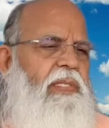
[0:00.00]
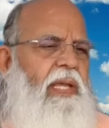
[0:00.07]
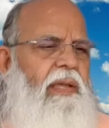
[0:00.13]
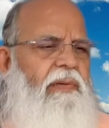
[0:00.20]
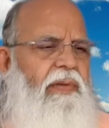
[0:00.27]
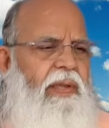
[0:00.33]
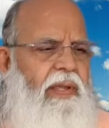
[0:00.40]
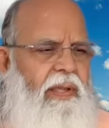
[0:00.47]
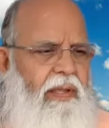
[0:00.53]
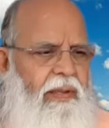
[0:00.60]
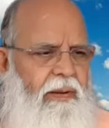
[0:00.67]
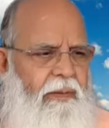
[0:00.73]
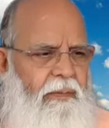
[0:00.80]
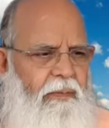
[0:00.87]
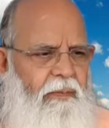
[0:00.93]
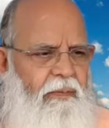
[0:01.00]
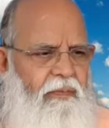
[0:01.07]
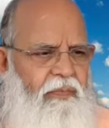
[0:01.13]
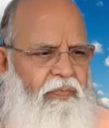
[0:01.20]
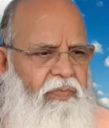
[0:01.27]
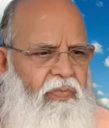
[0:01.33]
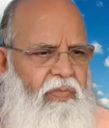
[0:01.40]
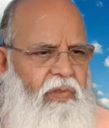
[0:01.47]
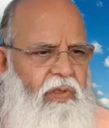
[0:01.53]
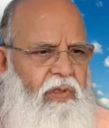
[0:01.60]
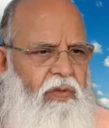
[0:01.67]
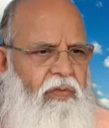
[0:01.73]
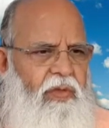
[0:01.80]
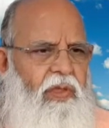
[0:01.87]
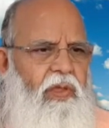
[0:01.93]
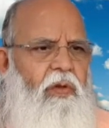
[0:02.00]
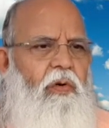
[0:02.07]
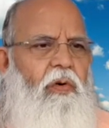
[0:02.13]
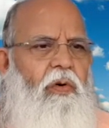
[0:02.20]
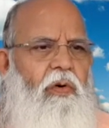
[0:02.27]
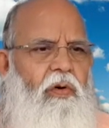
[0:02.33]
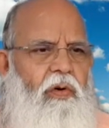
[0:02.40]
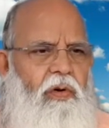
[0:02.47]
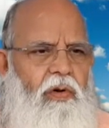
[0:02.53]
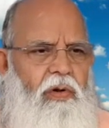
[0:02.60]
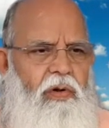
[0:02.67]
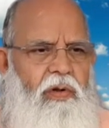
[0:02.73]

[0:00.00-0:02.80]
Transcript: highway. We go